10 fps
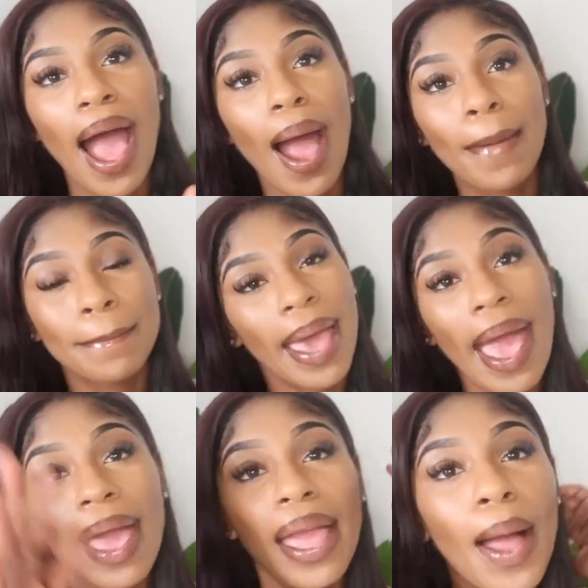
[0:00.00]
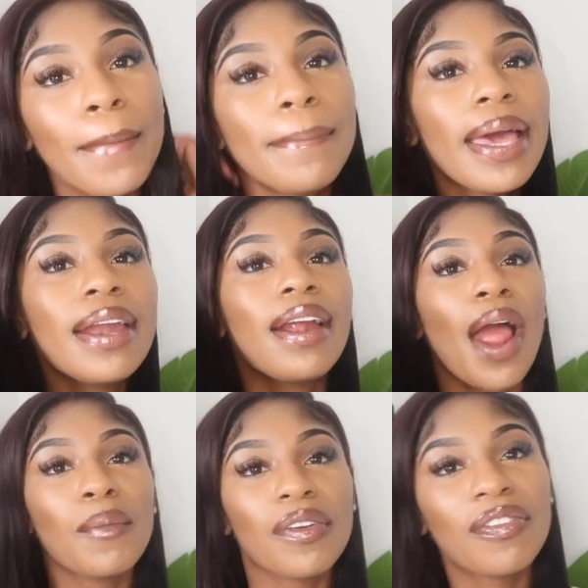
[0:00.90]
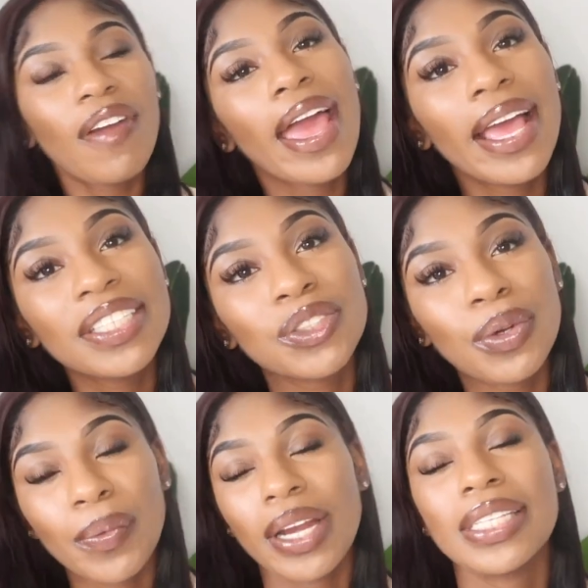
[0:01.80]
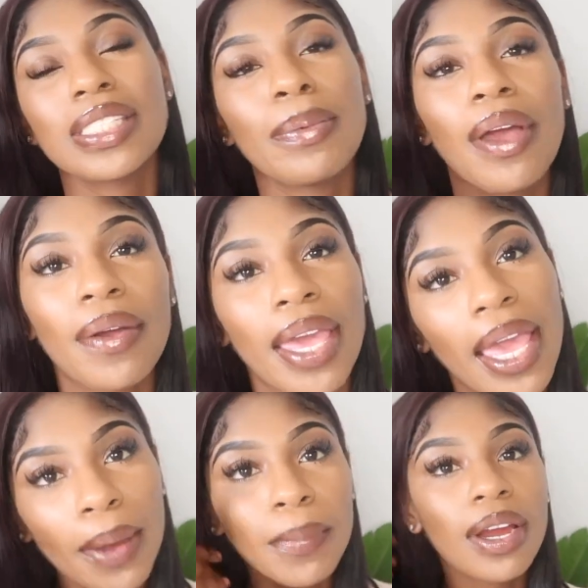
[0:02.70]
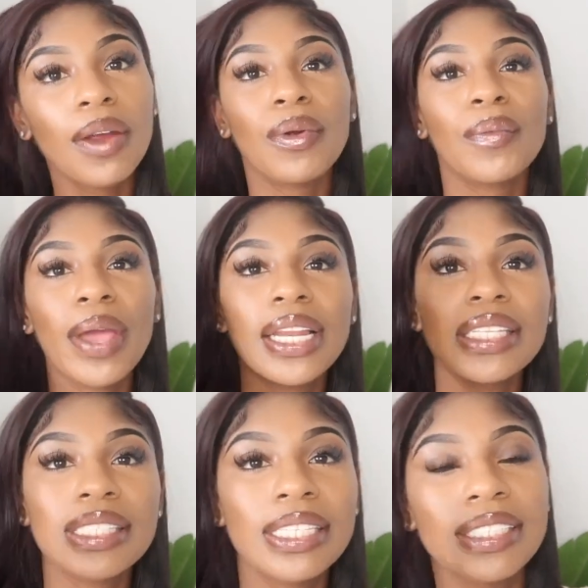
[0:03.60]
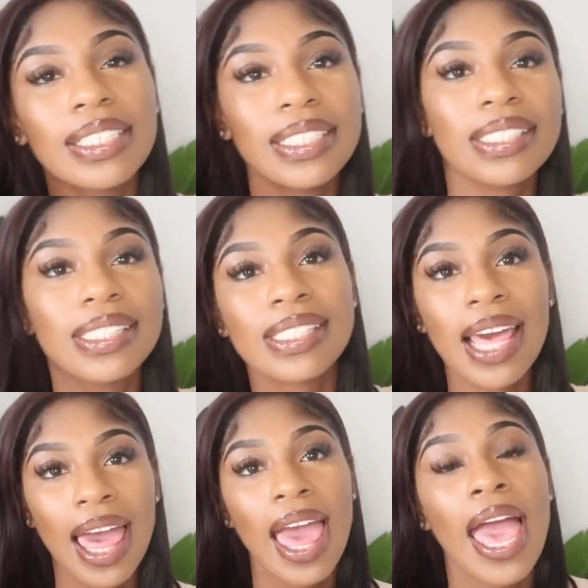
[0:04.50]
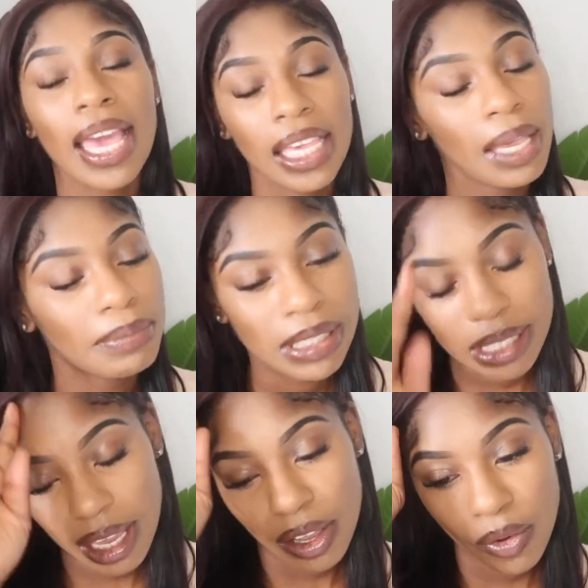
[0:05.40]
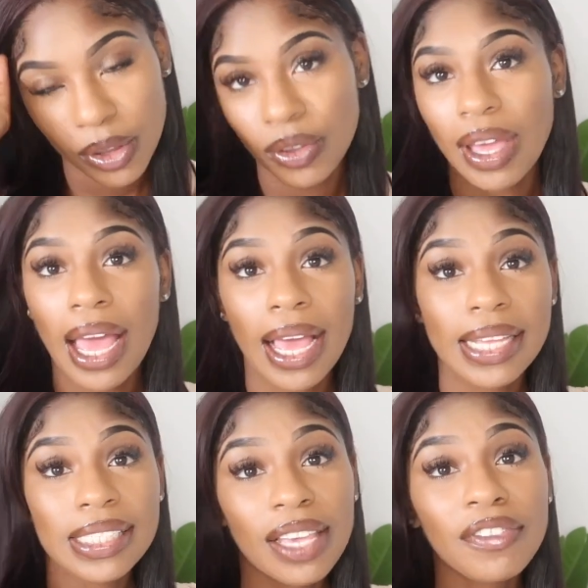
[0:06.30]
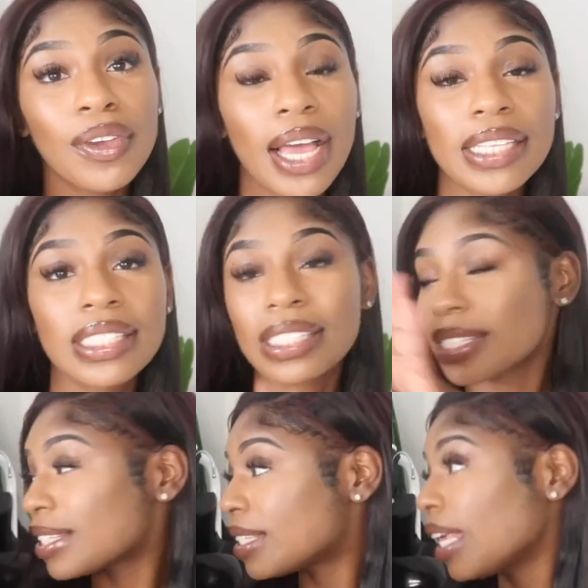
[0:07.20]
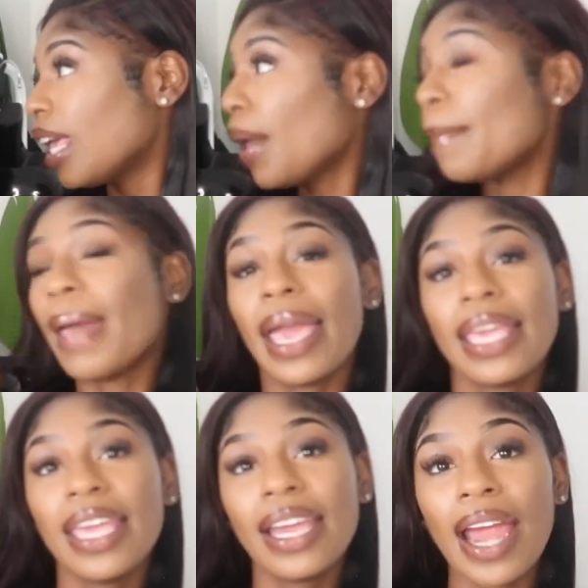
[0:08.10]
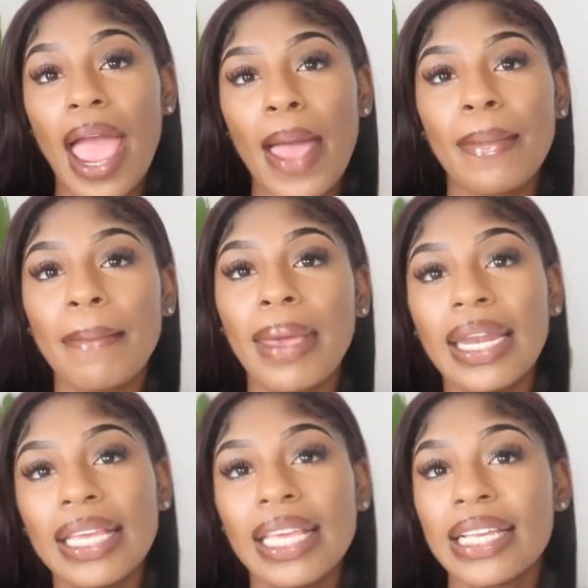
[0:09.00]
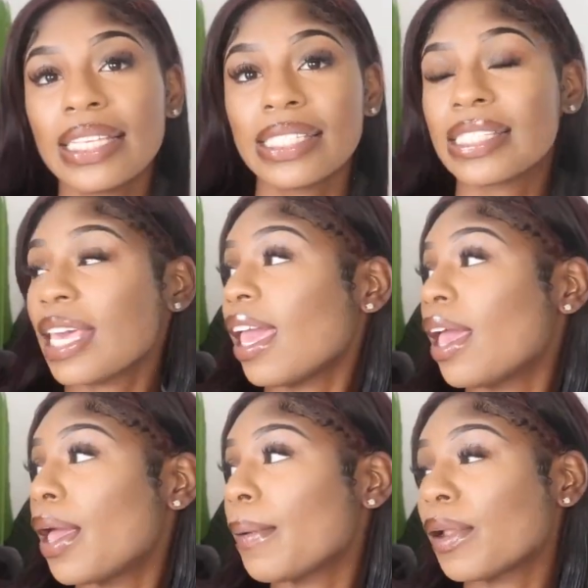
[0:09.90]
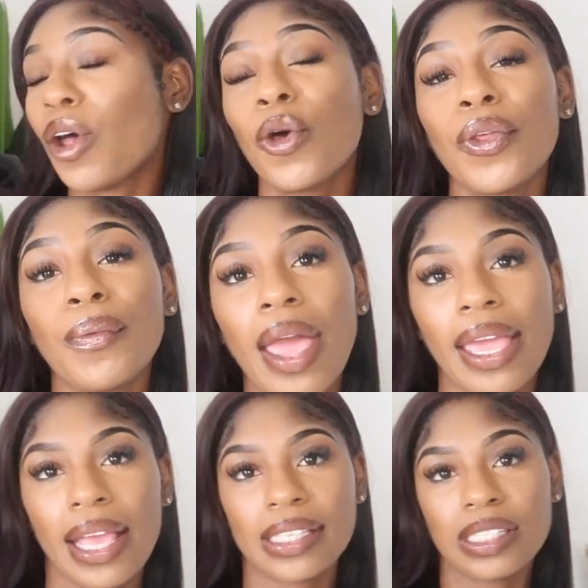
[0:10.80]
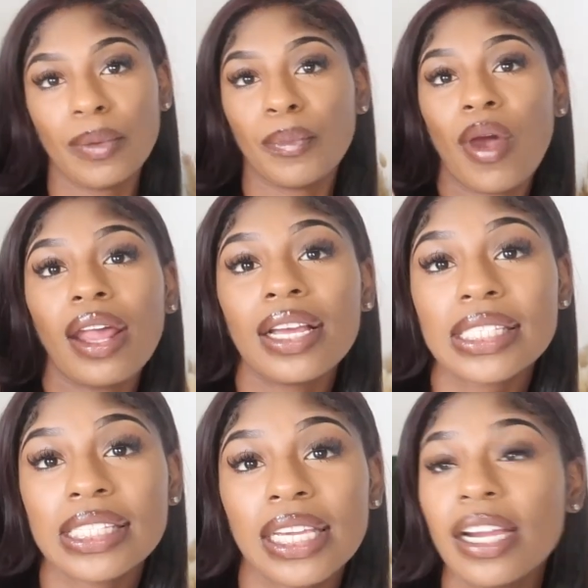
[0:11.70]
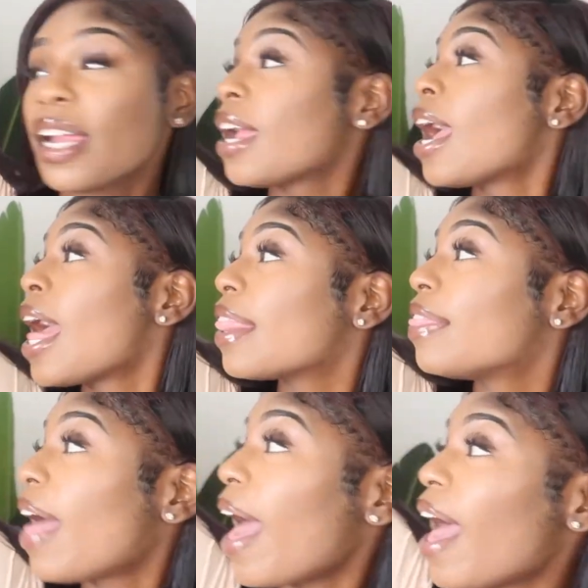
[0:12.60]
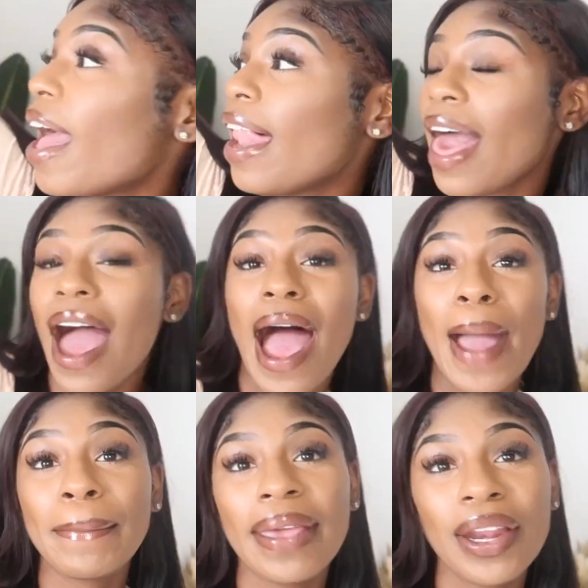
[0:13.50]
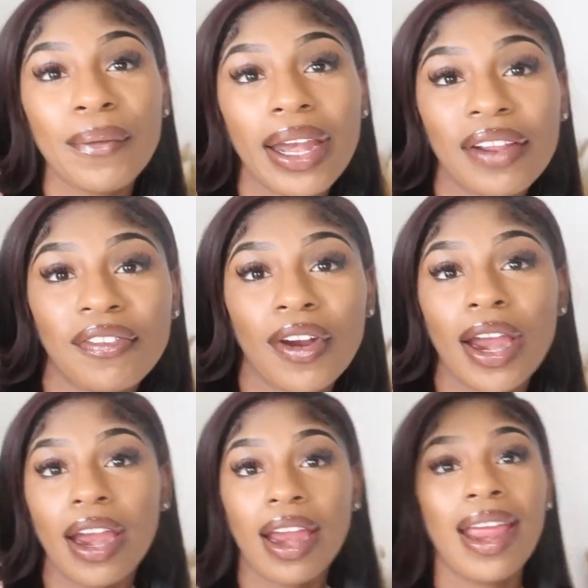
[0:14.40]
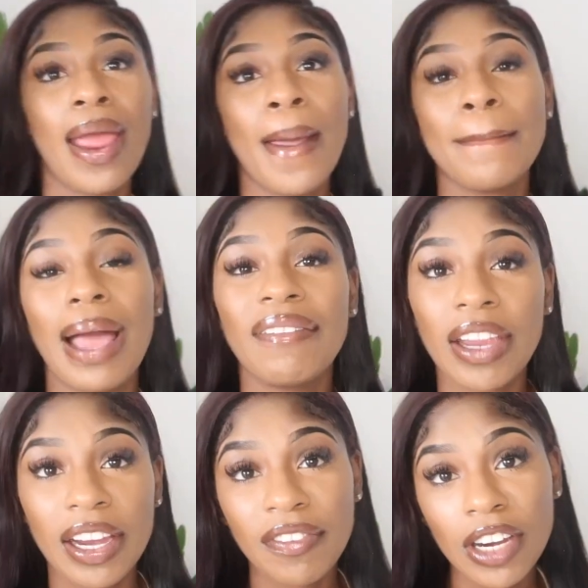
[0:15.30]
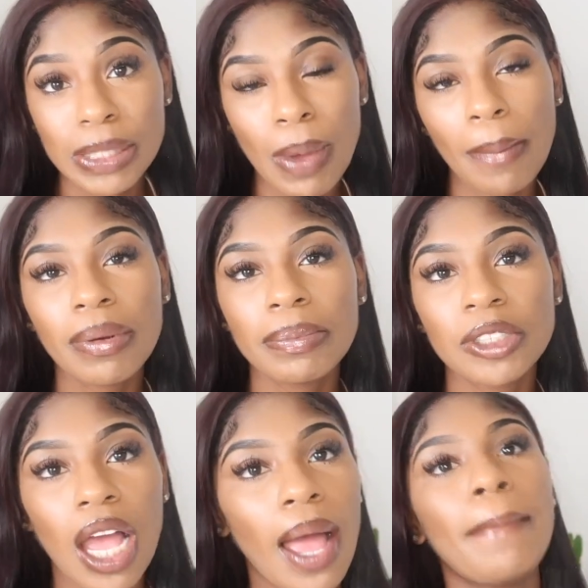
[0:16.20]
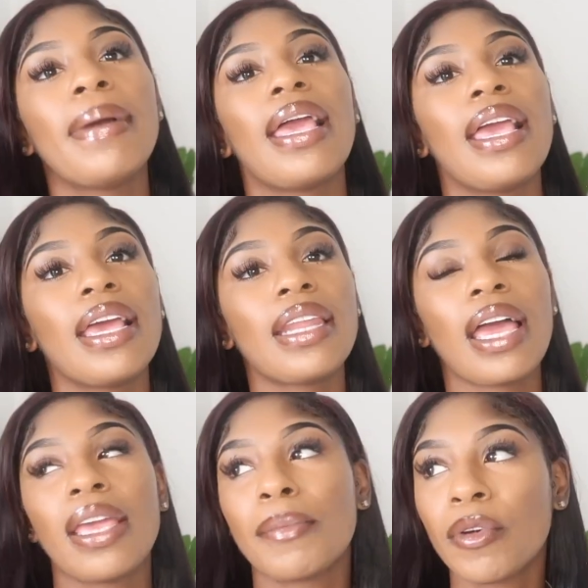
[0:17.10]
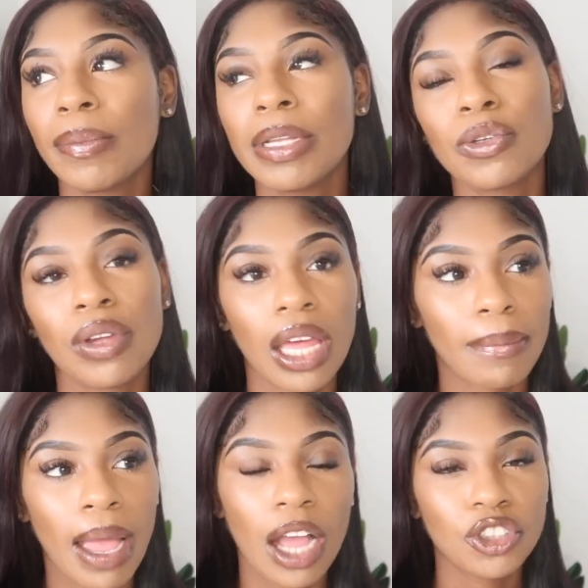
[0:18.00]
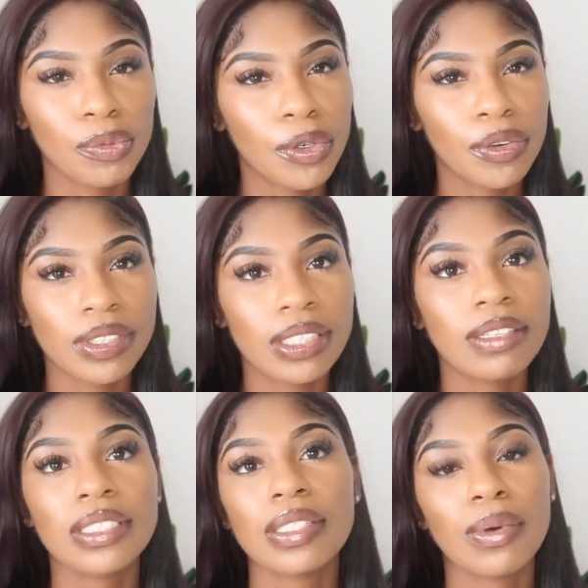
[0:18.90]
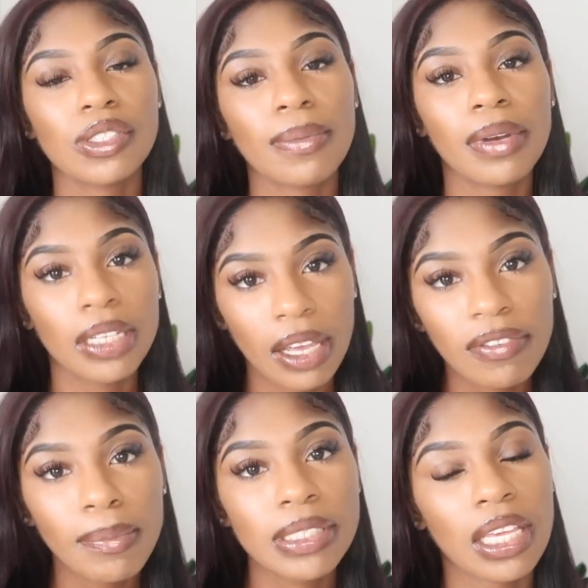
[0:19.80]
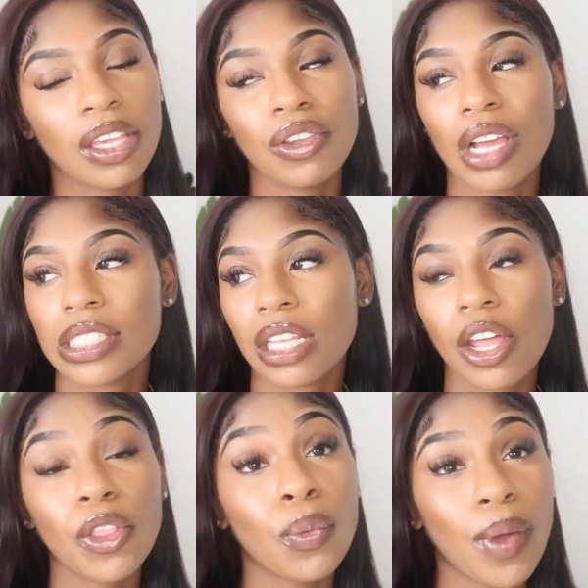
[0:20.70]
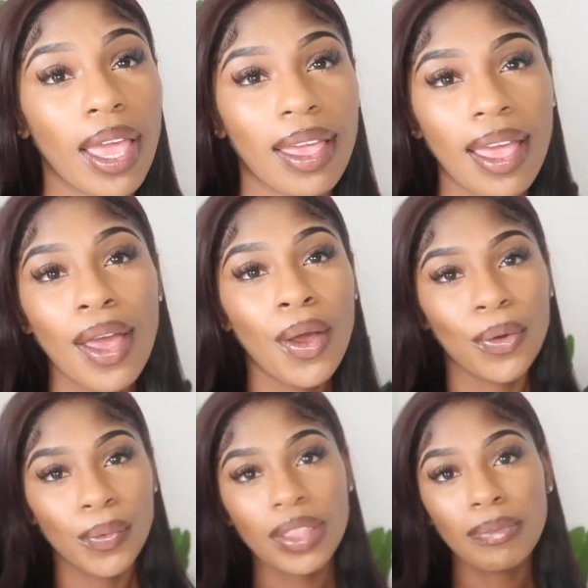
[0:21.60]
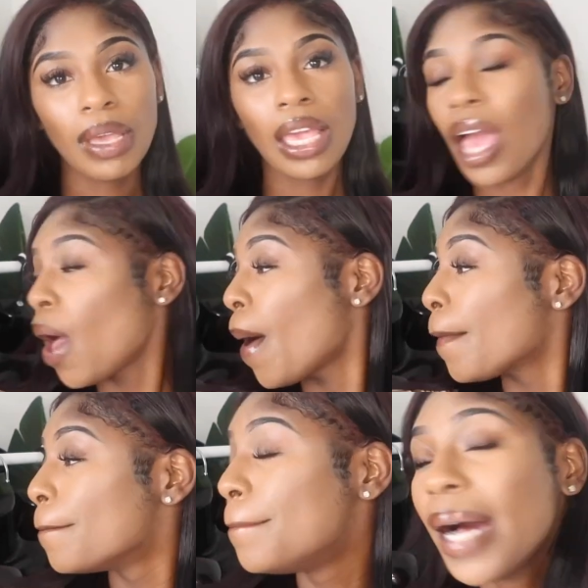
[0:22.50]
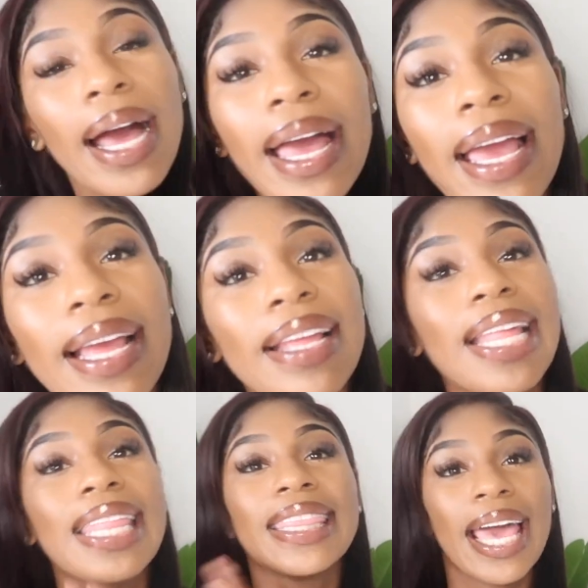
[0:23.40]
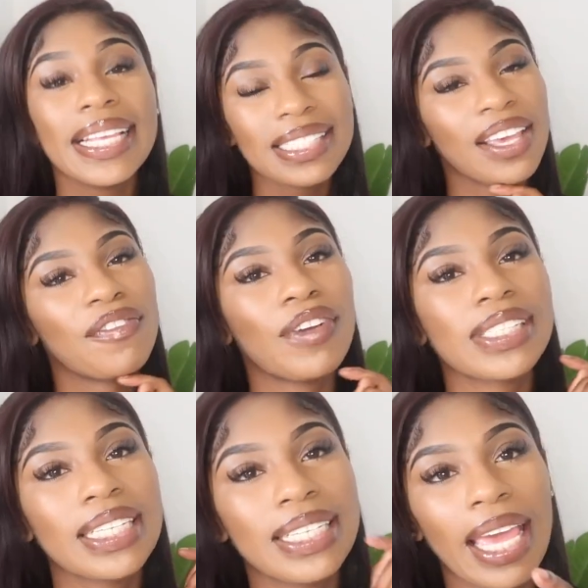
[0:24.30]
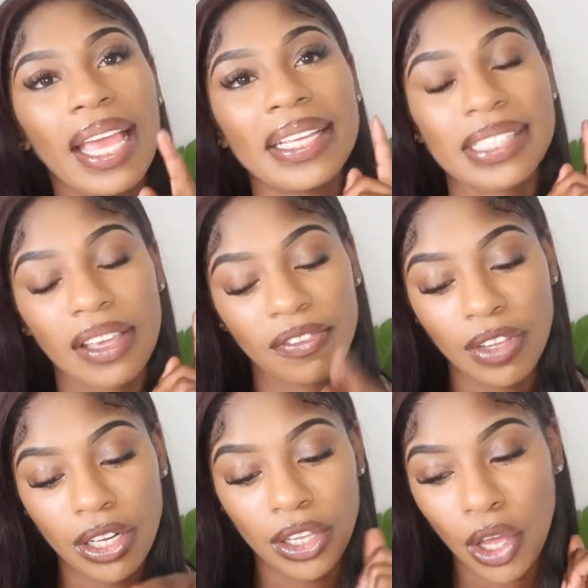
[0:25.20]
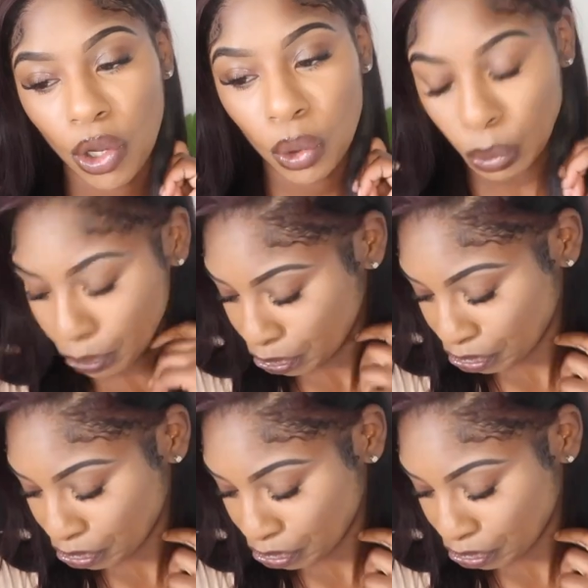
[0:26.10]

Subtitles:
I'm back. I'm better. I'm refreshed. We're ready to be on camera. We're ready to just keep this thing going, you guys. If you guys see back here, I have my mannequins and clothing rack and some products here that I'm getting ready for my very first pop-up shop, and I am going to be doing like my entrepreneur series as well, so I'm going to definitely be taking you guys along the way with me. But that's it for today's video.